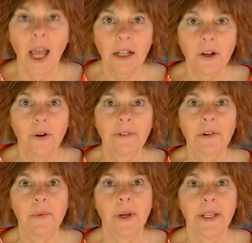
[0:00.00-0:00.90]
Hello
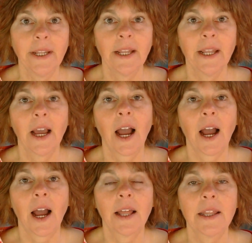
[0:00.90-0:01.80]
everyone.
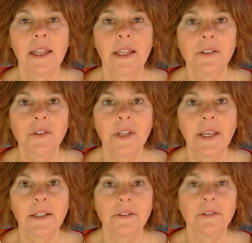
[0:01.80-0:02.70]
This
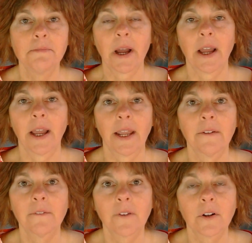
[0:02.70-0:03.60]
is my
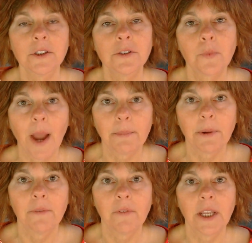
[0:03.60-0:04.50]
first
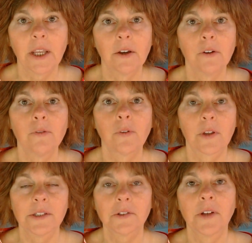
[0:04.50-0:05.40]
wrap-up video for
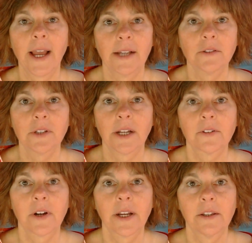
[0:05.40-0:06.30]
this class. I
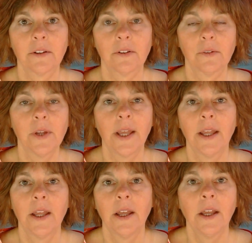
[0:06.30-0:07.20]
try to
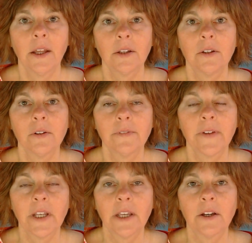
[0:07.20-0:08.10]
do a
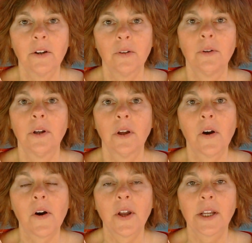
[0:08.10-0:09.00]
video
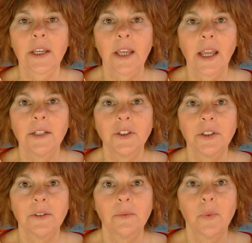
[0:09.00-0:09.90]
on
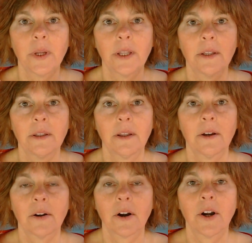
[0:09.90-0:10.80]
occasion when
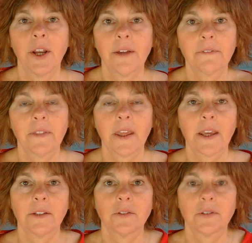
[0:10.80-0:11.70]
there are enough
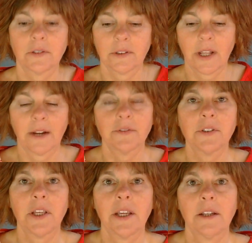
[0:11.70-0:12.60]
things that I've
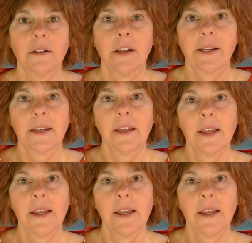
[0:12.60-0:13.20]
seen, like